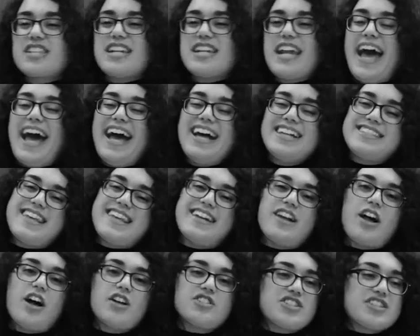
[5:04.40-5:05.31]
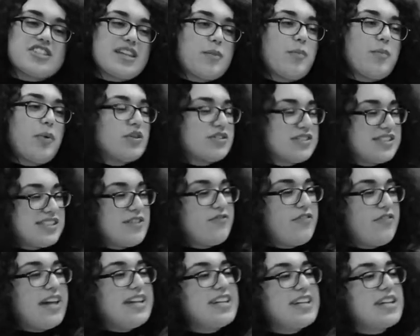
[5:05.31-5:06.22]
an asset, not just a pussy
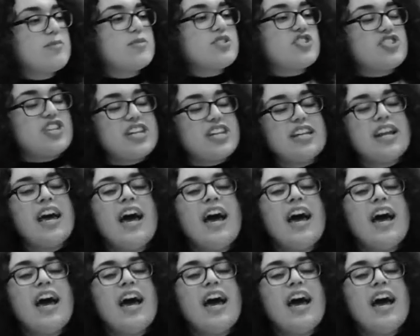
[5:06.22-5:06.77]
vending machine